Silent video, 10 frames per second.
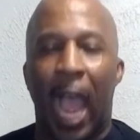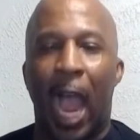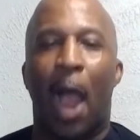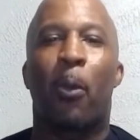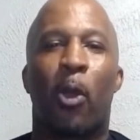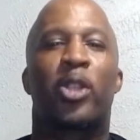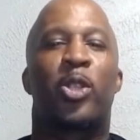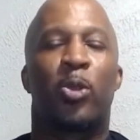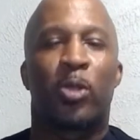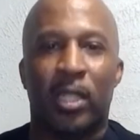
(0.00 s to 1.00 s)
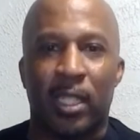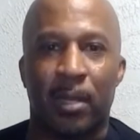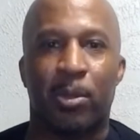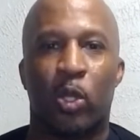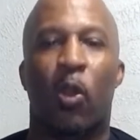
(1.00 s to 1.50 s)
I want you to
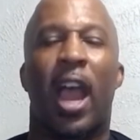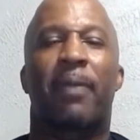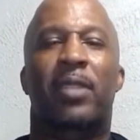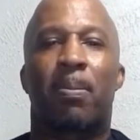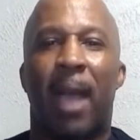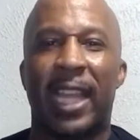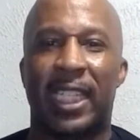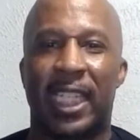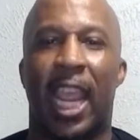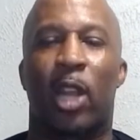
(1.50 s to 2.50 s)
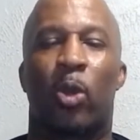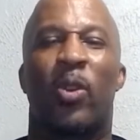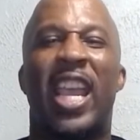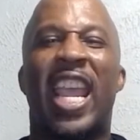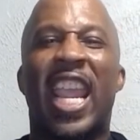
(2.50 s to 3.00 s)
subscribe to my channel,
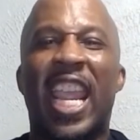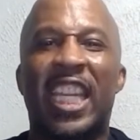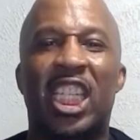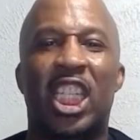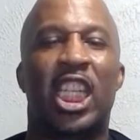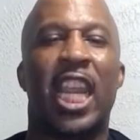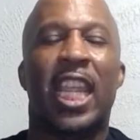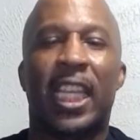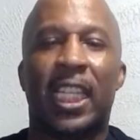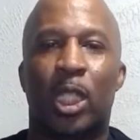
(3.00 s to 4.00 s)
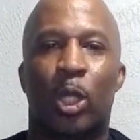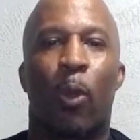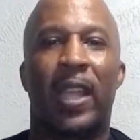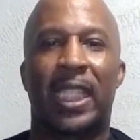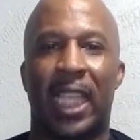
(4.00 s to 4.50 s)
inGENEious
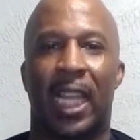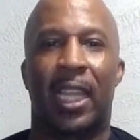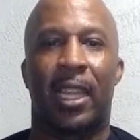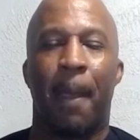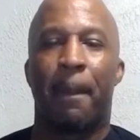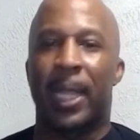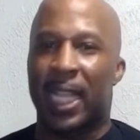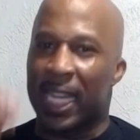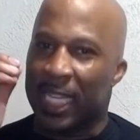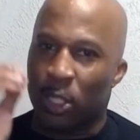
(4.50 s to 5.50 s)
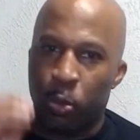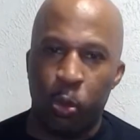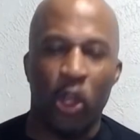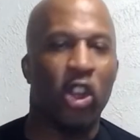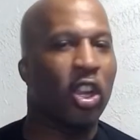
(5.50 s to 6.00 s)
Storytelling, because
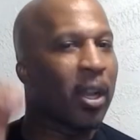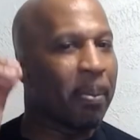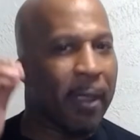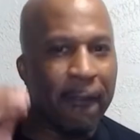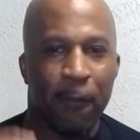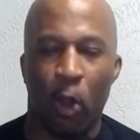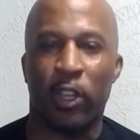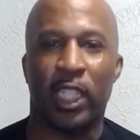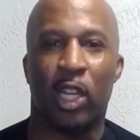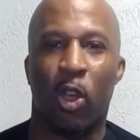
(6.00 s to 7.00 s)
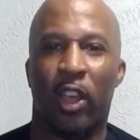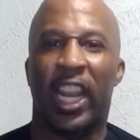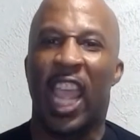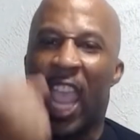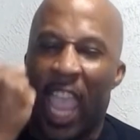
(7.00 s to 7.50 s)
we're going to be focusing
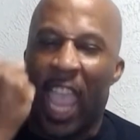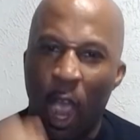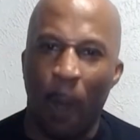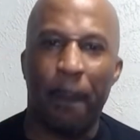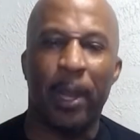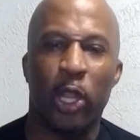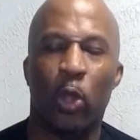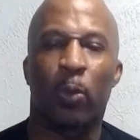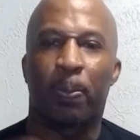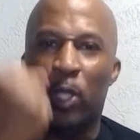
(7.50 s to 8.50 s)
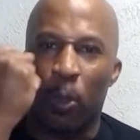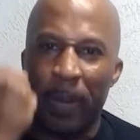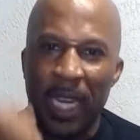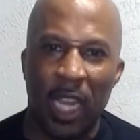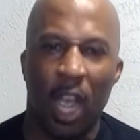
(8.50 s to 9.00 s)
on helping you to
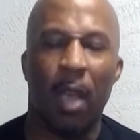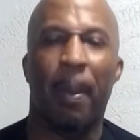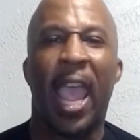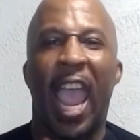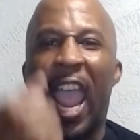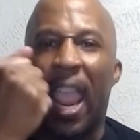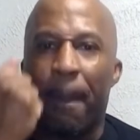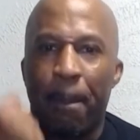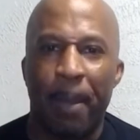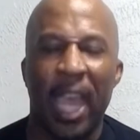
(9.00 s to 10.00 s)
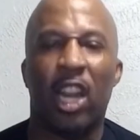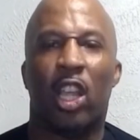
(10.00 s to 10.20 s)
become a better